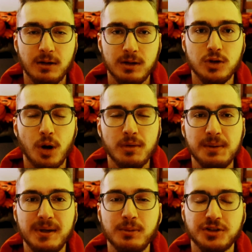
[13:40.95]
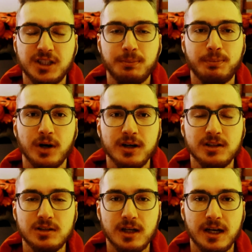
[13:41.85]
Normally people see
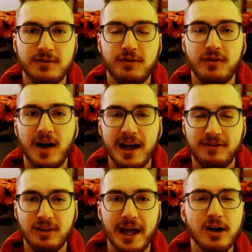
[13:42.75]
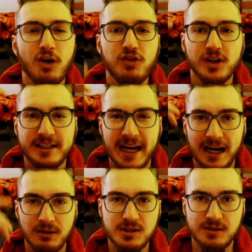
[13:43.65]
birds and flying over their
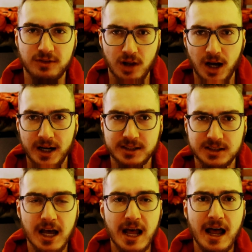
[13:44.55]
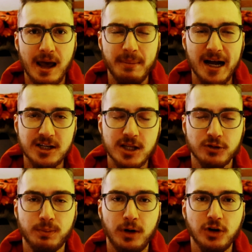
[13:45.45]
towns in flocks. Imagine those
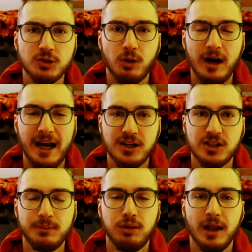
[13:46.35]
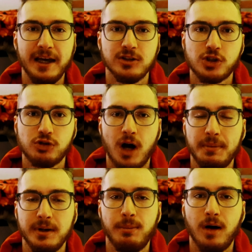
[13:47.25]
birds were actually planes
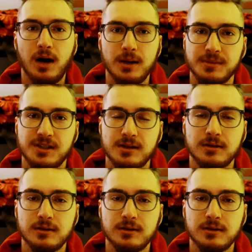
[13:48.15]
dropping bombs.